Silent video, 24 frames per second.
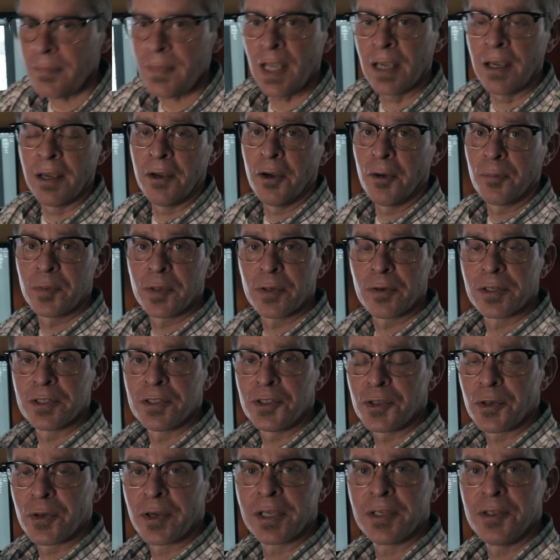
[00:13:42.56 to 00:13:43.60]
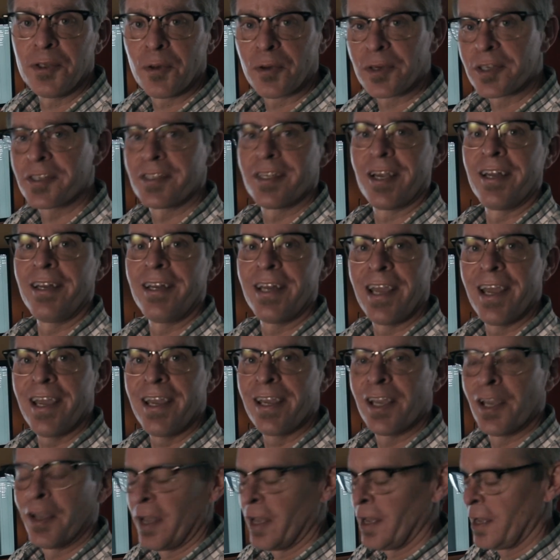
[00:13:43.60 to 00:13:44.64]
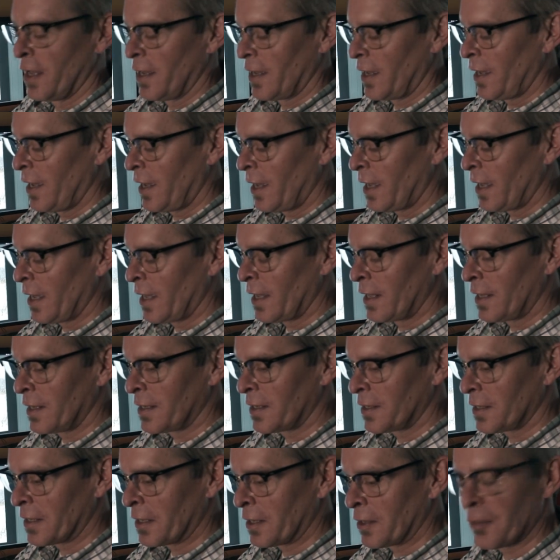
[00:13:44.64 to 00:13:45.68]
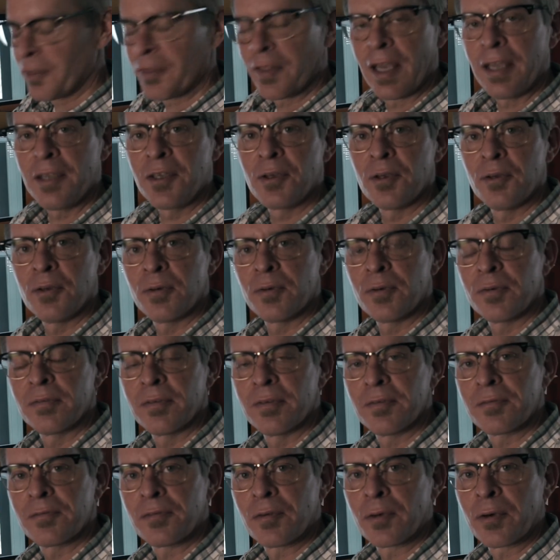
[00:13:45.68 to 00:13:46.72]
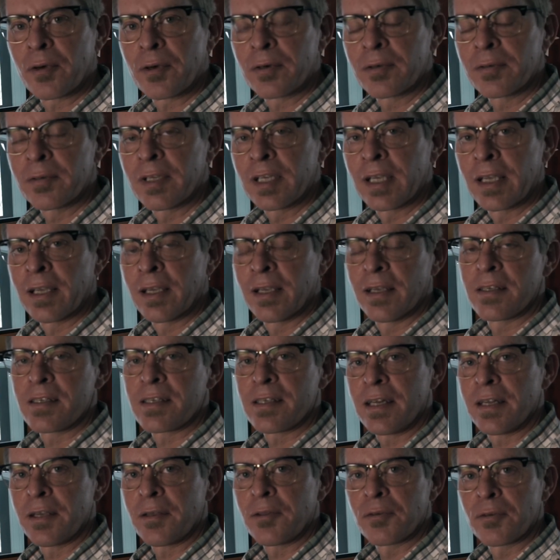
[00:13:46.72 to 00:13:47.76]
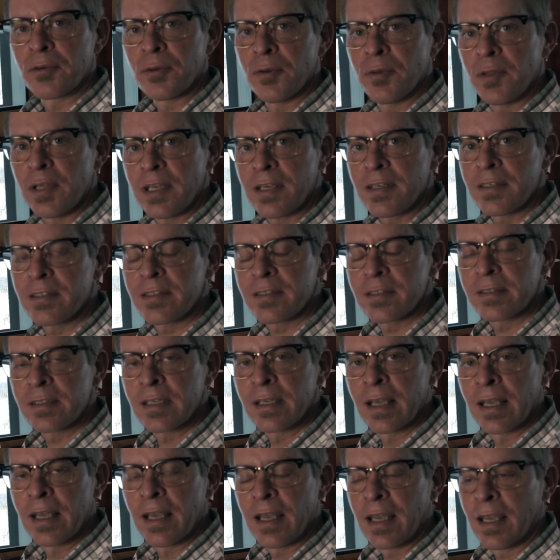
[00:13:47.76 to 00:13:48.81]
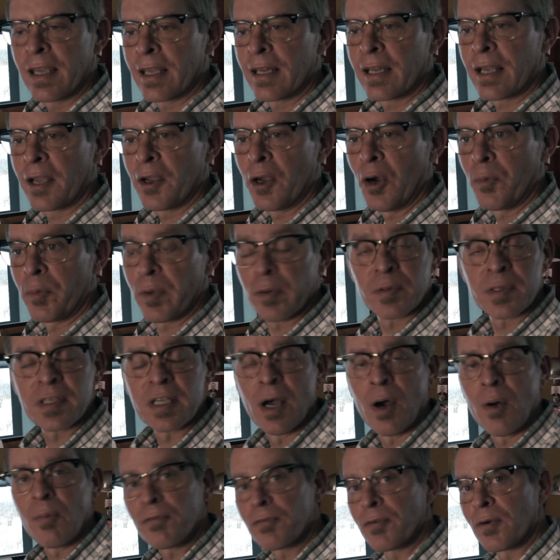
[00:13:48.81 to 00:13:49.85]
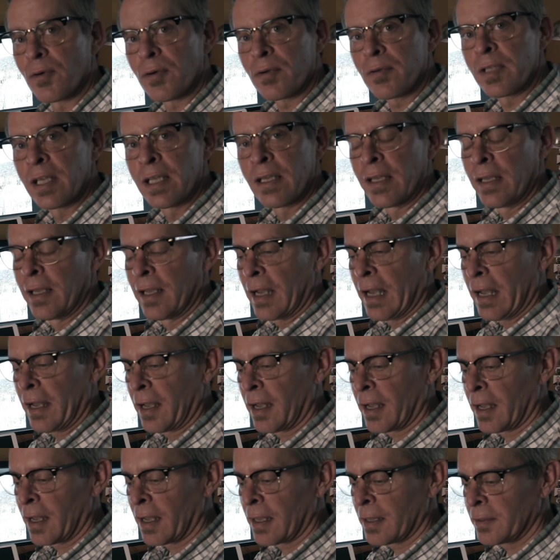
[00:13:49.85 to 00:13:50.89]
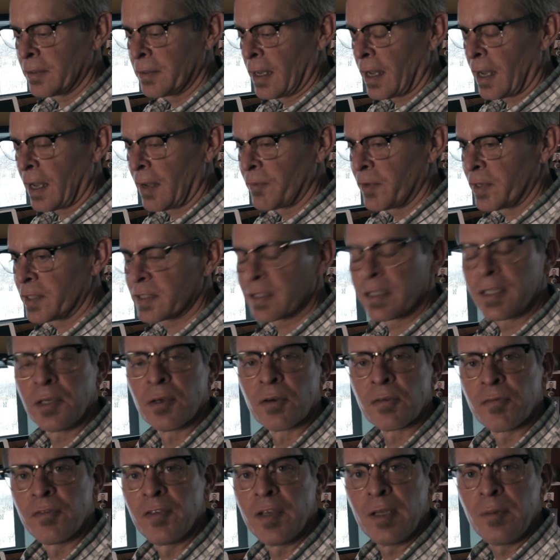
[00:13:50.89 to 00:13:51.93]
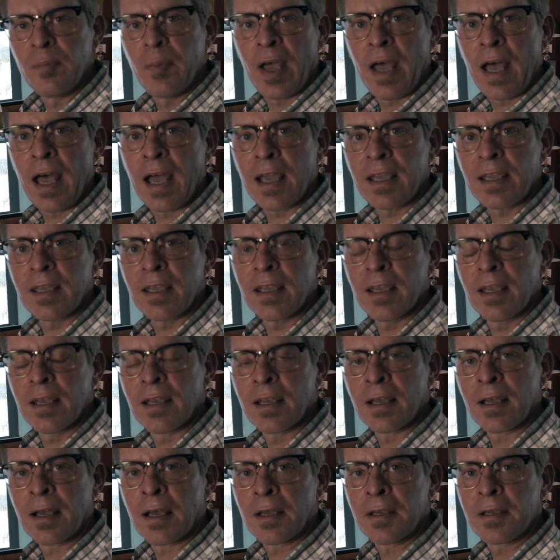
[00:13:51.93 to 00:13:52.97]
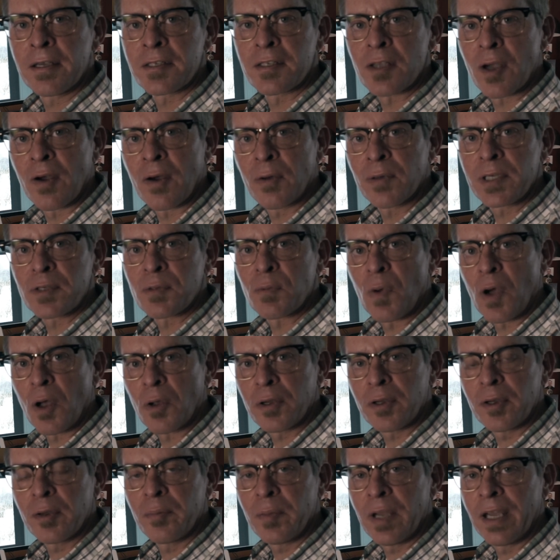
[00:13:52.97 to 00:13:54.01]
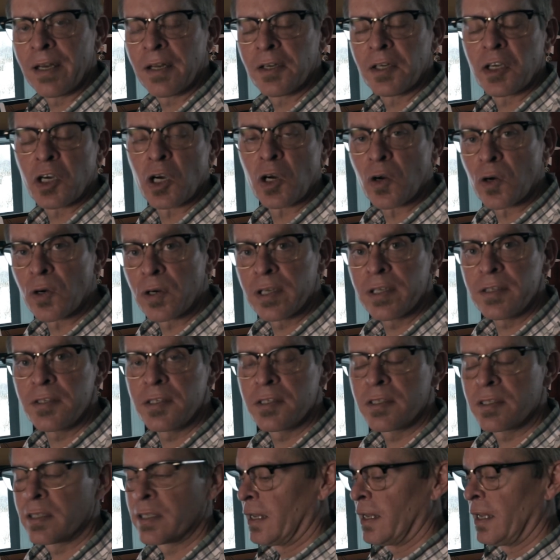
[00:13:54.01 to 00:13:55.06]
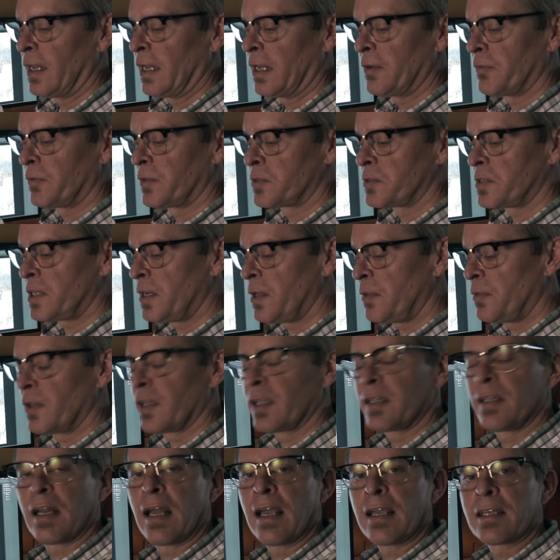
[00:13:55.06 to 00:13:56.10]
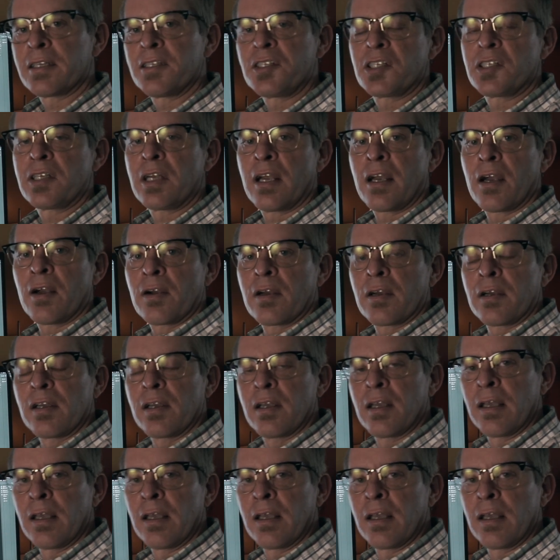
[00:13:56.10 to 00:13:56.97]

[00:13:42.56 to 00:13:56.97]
I hope you're enjoying your Sunday, and thank you for sitting through this, and I hope it was helpful. Obviously, your feedback is always welcome and encouraged, and if there's anything that I can share,